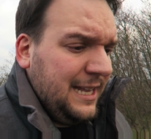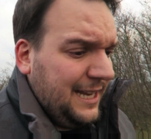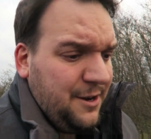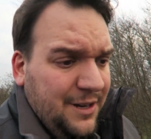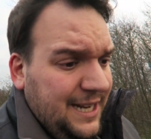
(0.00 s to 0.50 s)

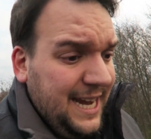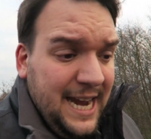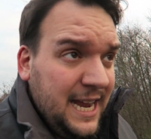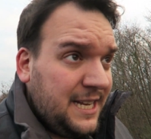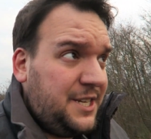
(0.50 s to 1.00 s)

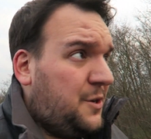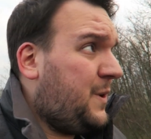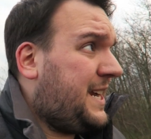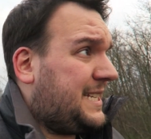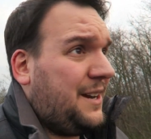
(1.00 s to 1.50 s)
Literally 2
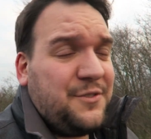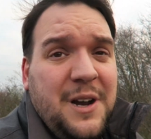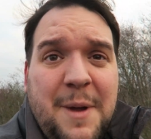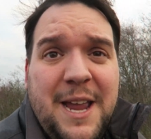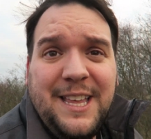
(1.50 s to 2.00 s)
weeks
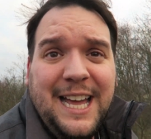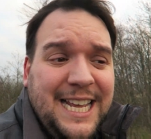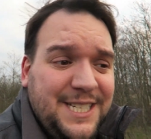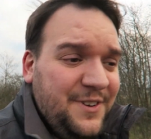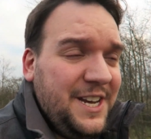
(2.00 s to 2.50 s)
after I made that
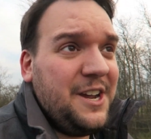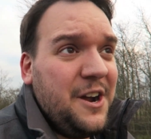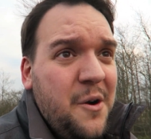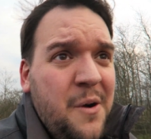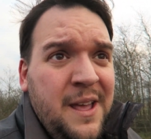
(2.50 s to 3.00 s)
last
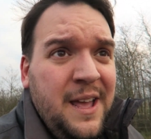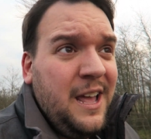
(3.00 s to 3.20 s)
video,